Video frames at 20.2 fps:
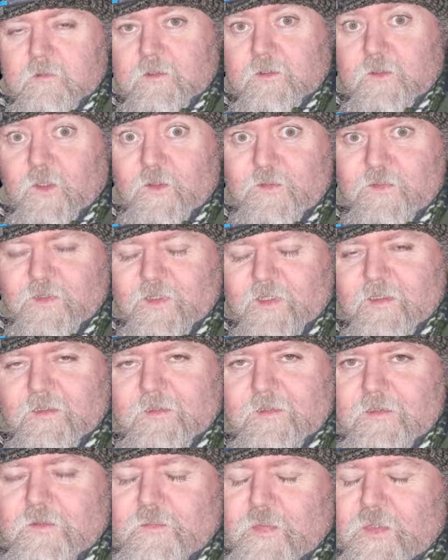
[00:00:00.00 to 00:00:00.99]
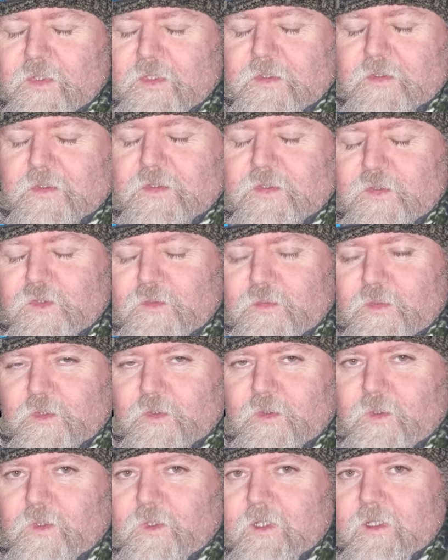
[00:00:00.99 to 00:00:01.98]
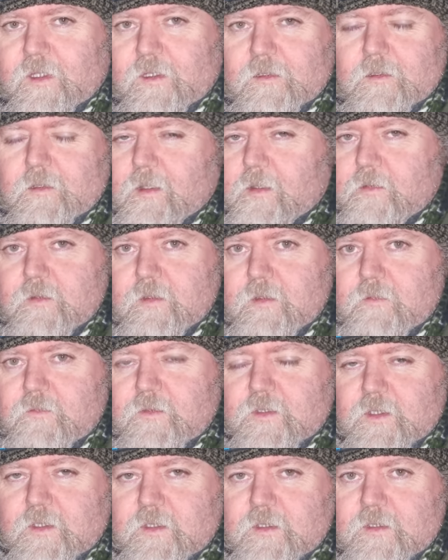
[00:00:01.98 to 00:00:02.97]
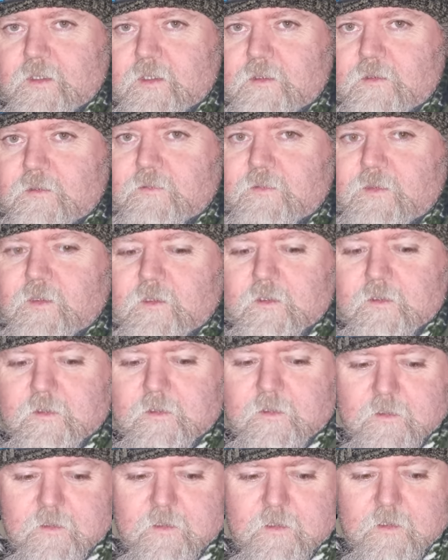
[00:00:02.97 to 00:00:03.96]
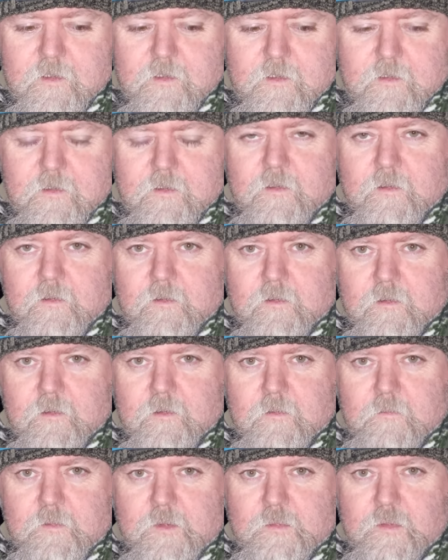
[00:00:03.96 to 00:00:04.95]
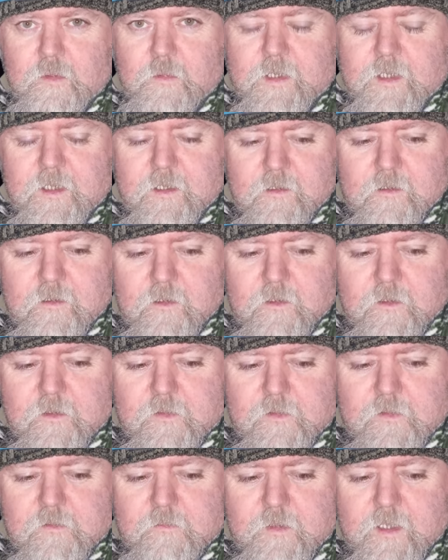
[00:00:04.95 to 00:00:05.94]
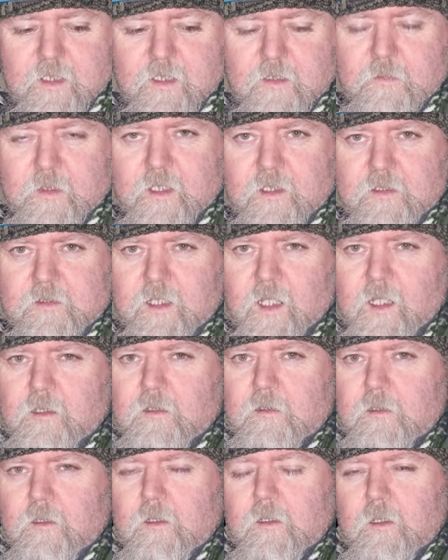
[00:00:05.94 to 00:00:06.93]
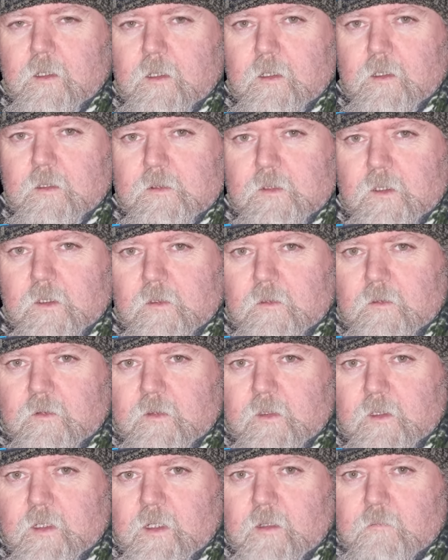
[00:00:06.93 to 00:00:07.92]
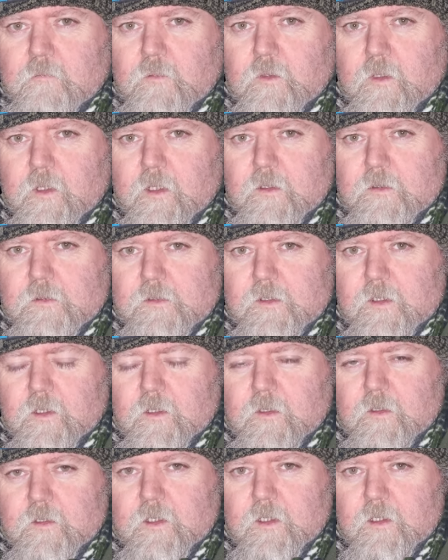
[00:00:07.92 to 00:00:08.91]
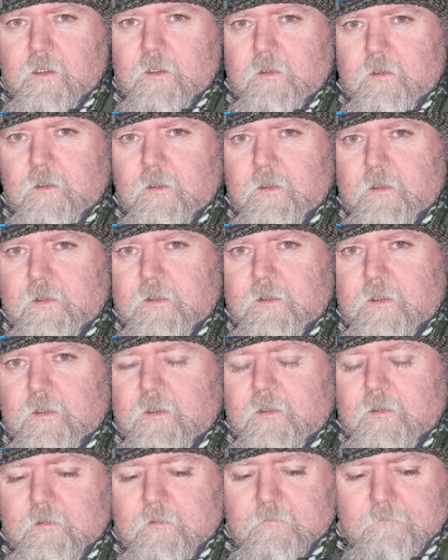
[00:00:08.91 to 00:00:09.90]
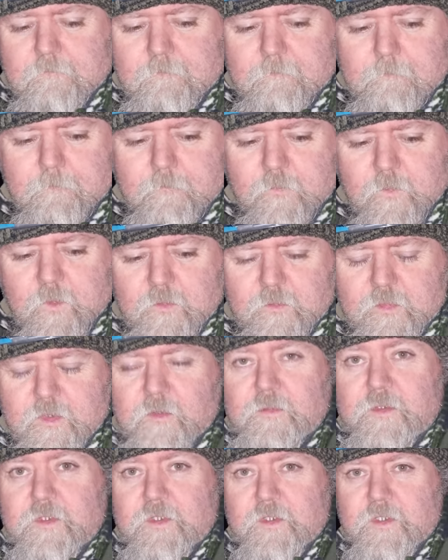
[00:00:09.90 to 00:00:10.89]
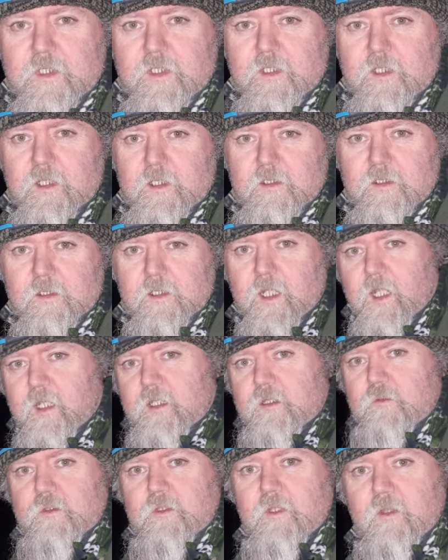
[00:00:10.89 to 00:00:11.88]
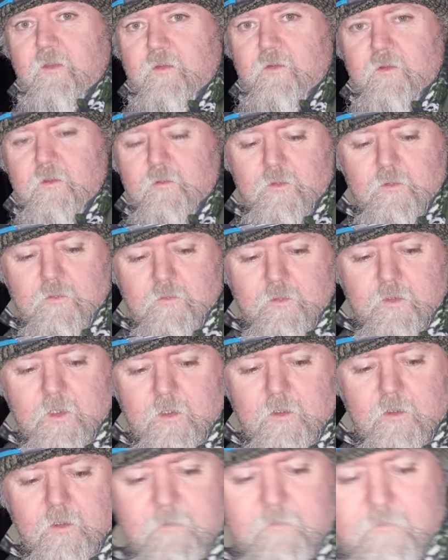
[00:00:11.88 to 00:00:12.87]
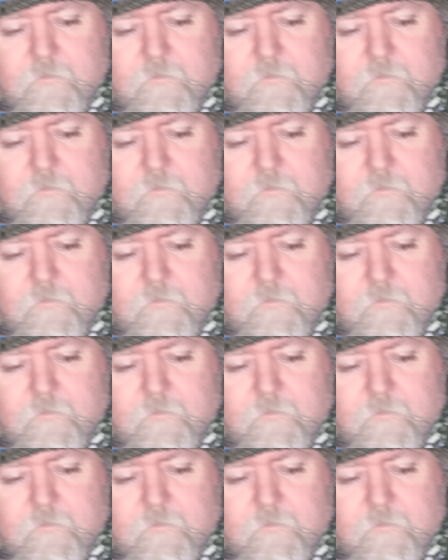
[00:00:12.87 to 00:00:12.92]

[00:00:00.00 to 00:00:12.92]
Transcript: so far it's been super quiet. I haven't even seen a single fox. It's probably getting close, it's about 10:30, so I've got a couple more hours to go yet, at least. But I'm just sitting here scanning with the thermal, with a little